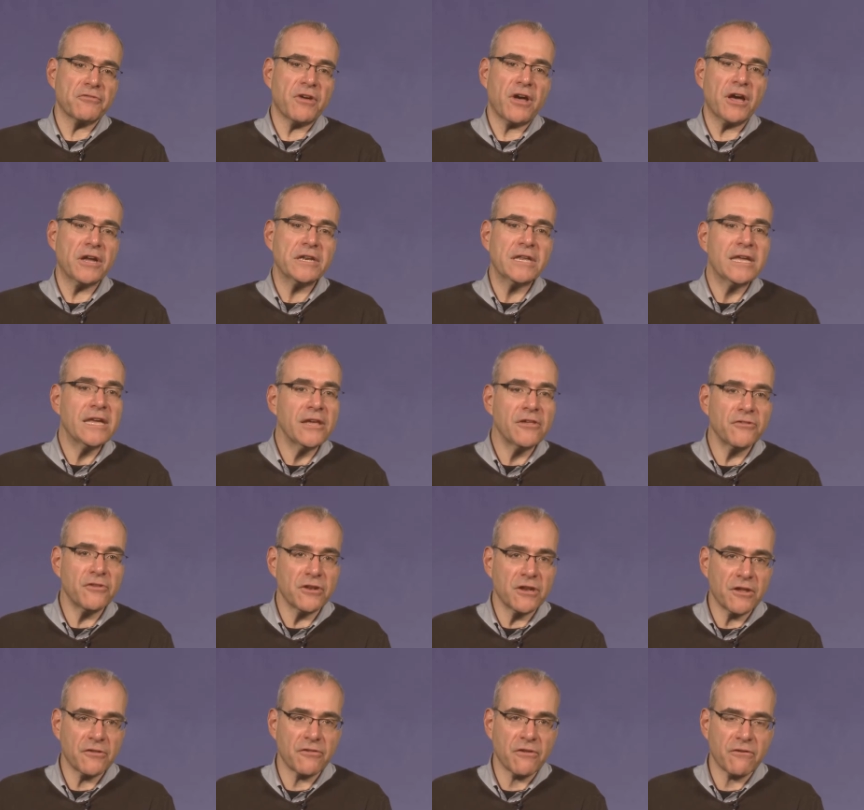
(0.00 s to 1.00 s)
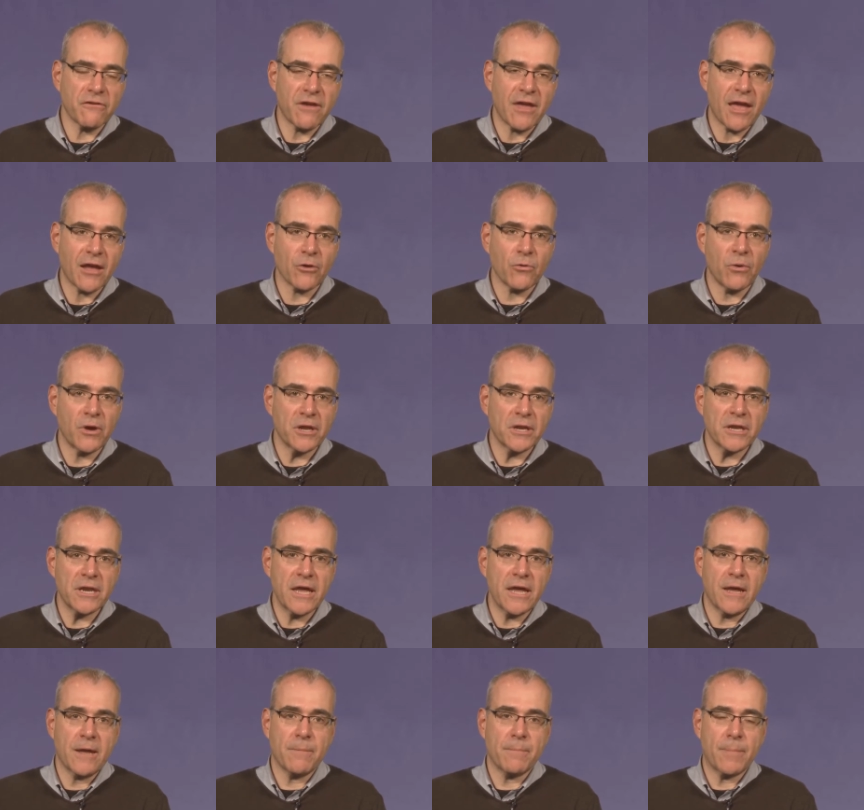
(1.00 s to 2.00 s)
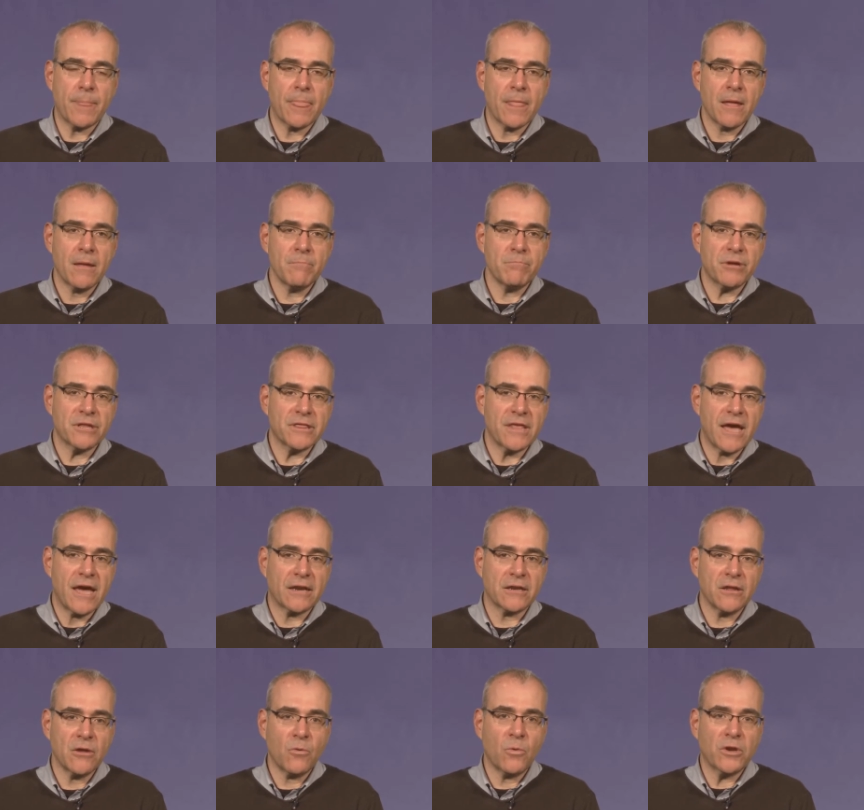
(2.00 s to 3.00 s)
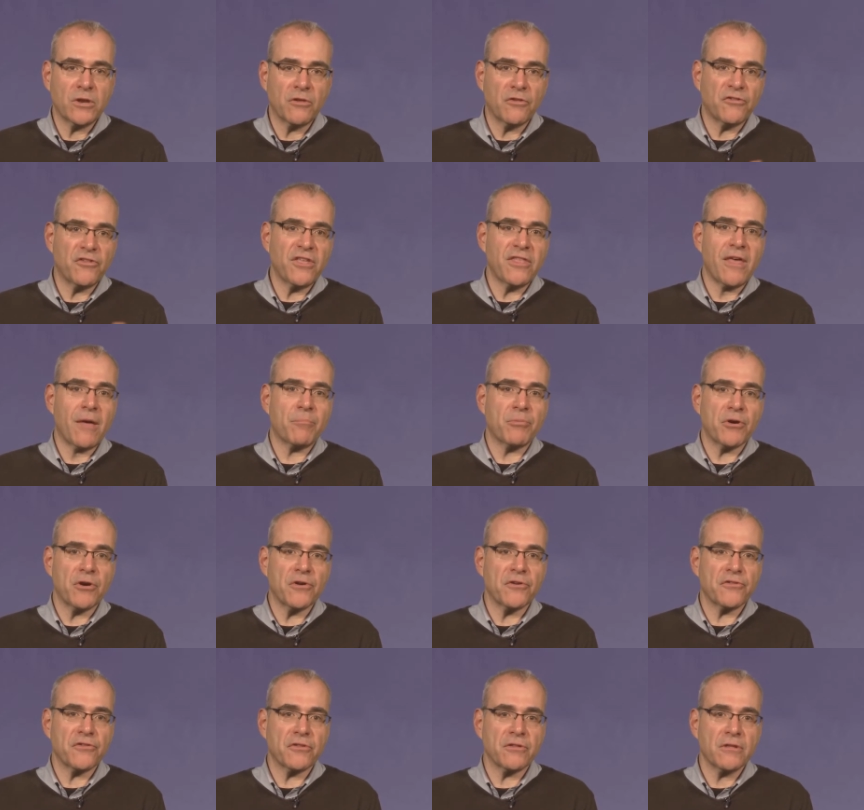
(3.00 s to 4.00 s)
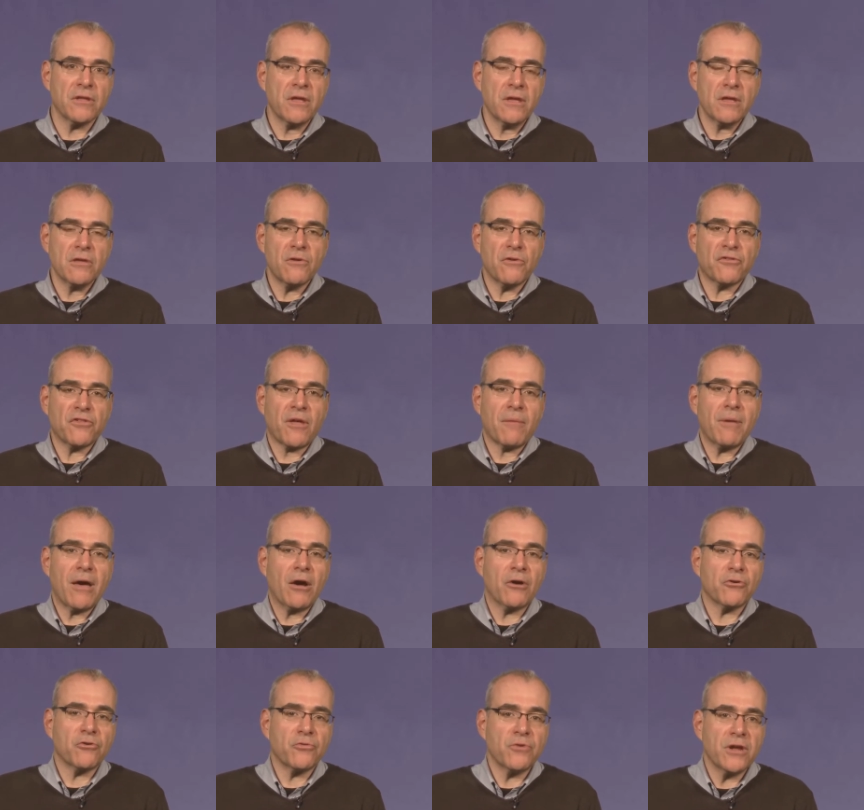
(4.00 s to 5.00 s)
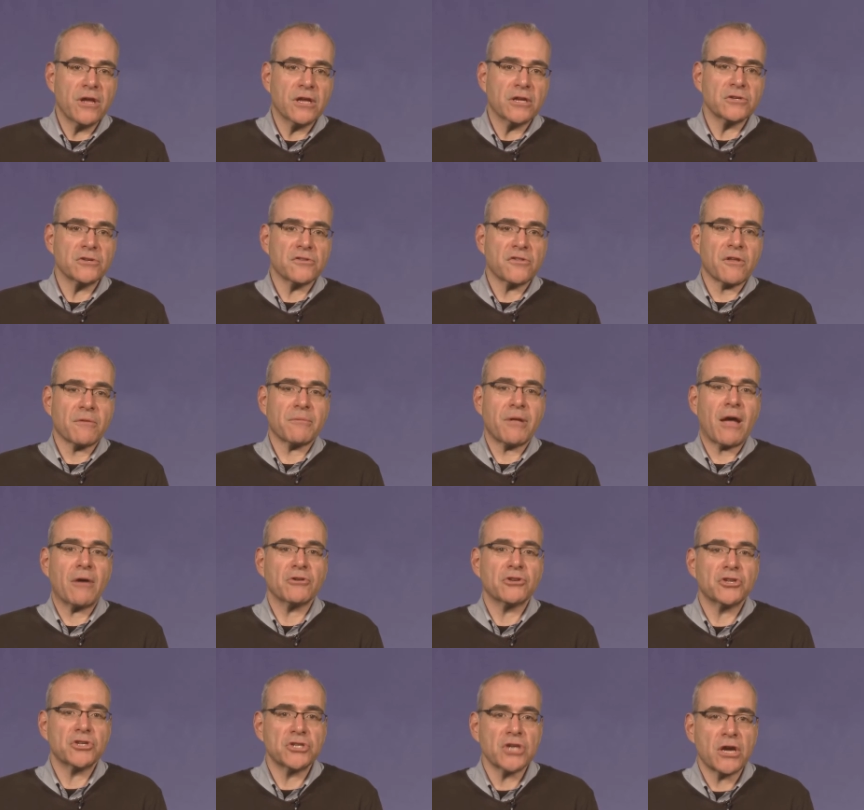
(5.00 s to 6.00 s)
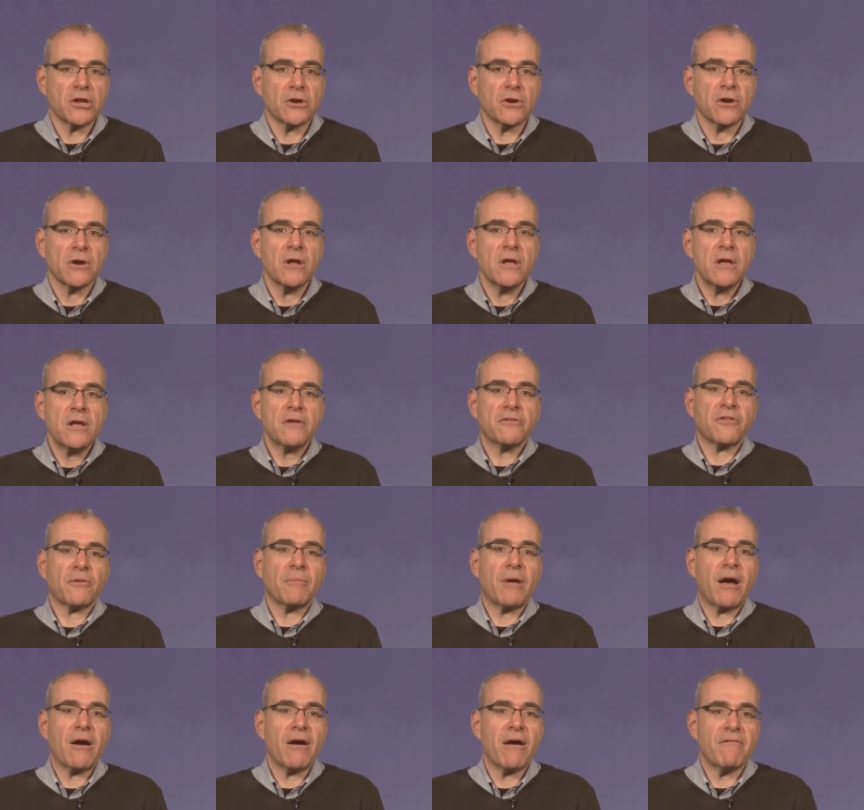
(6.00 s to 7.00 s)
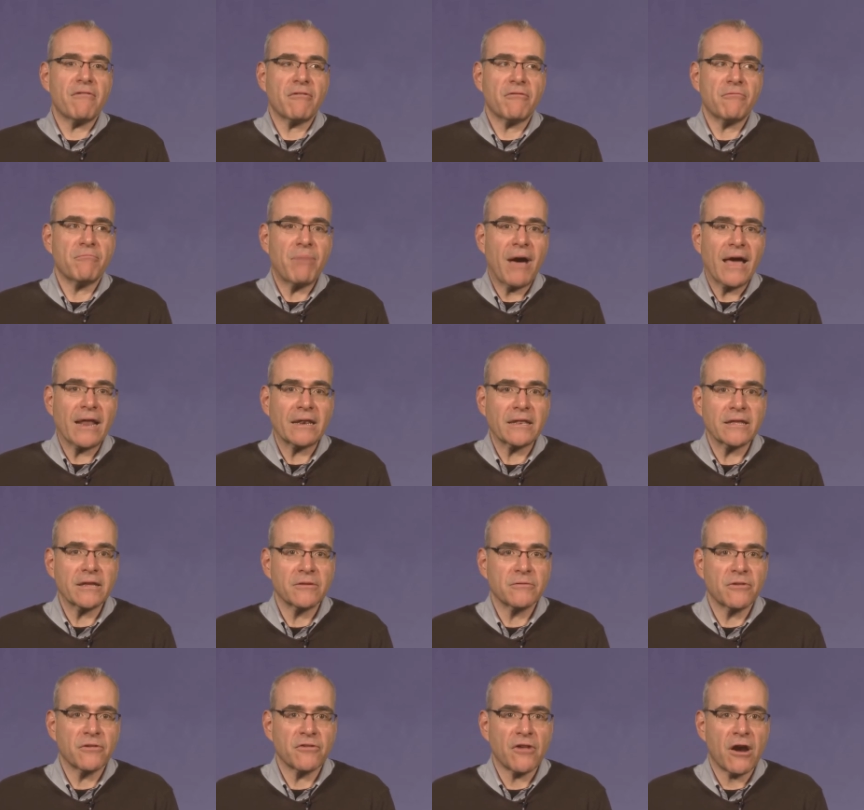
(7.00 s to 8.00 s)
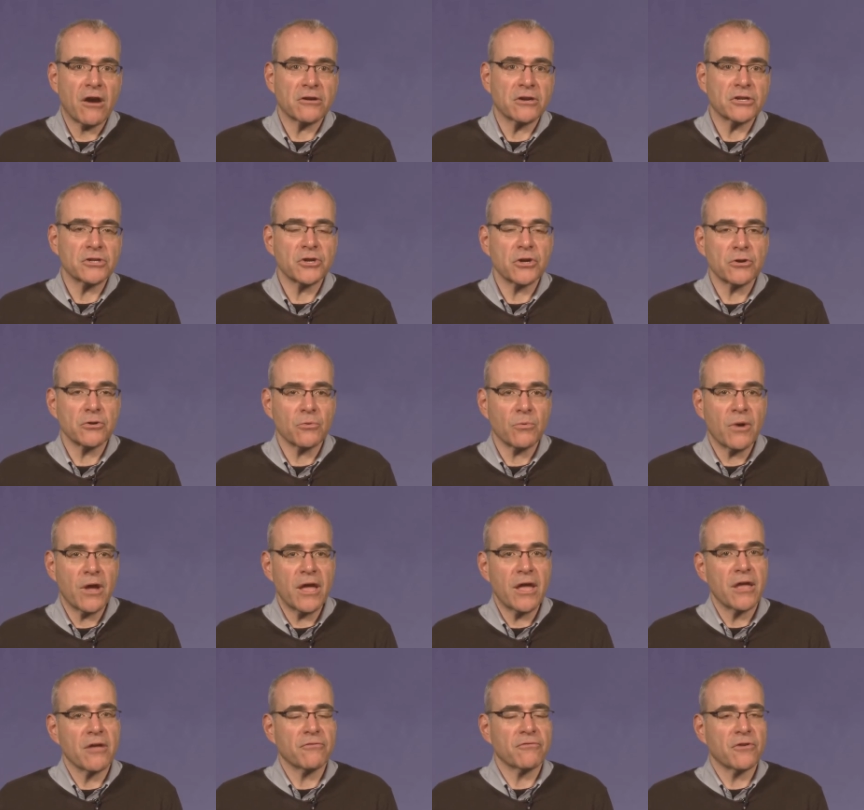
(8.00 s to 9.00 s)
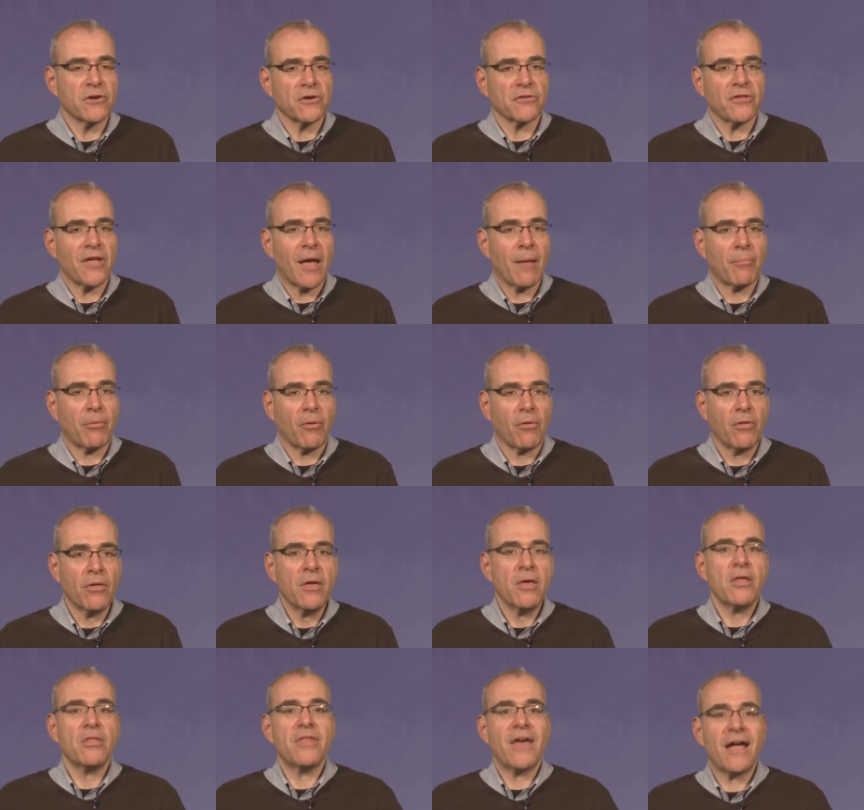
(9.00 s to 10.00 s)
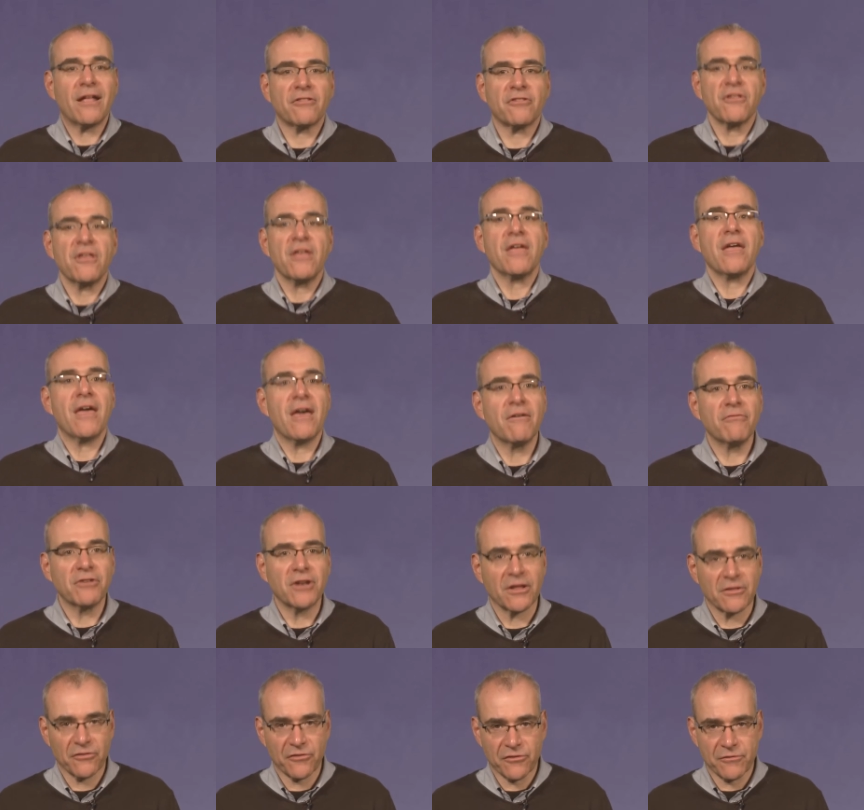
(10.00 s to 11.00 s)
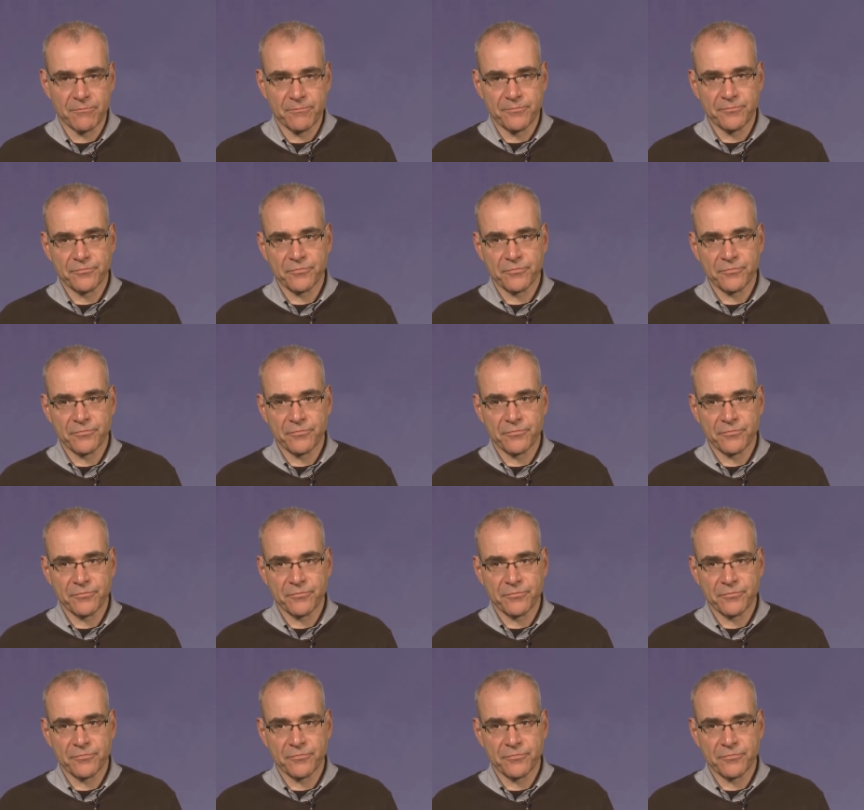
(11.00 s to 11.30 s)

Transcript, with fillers: of uneasiness that you can't quite name, but that when you see that person, you somehow cringe, you somehow shudder, somehow have a bodily desire to turn away, for example. That's evidence